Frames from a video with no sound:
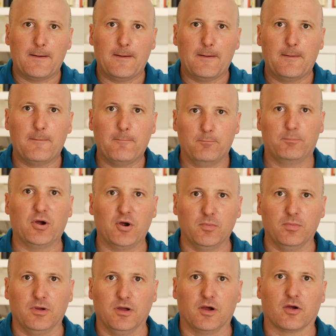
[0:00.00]

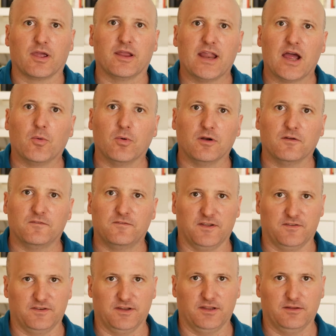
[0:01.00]
Boop. Okay, now we're at
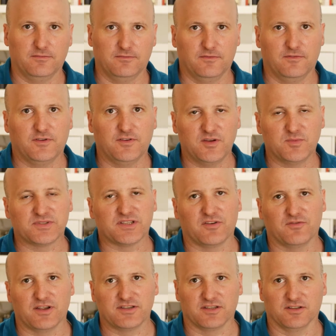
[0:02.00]

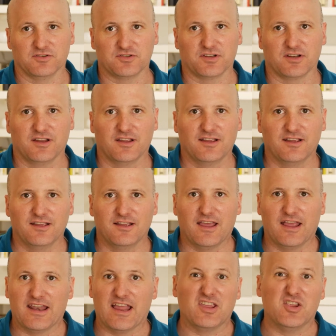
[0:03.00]
50% resolution.
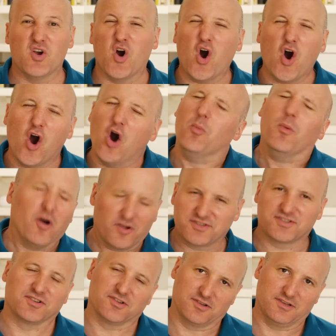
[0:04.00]
Now you
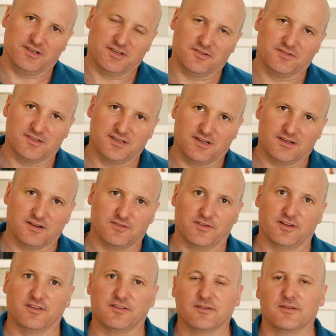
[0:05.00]
almost certainly don't see a
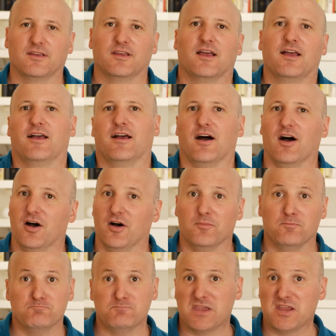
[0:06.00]
difference,
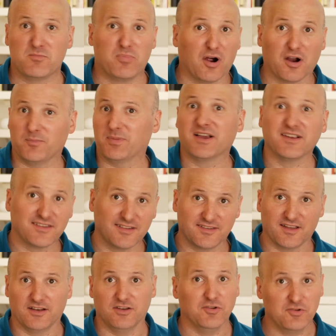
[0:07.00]
in part because this is
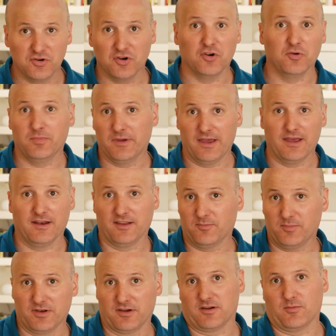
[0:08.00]
on YouTube and it's
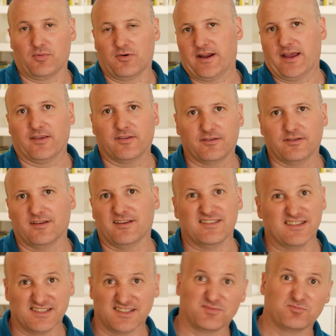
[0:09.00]
been compressed, and
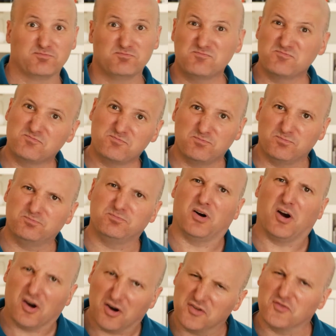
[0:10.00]
this is
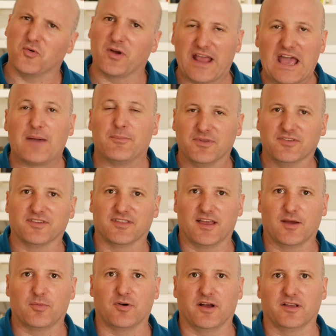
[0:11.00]
part of what happens in
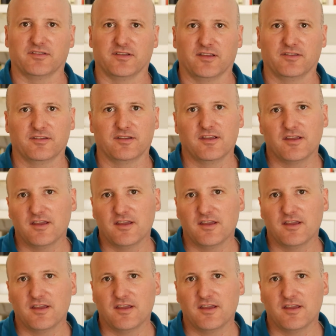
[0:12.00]
that process.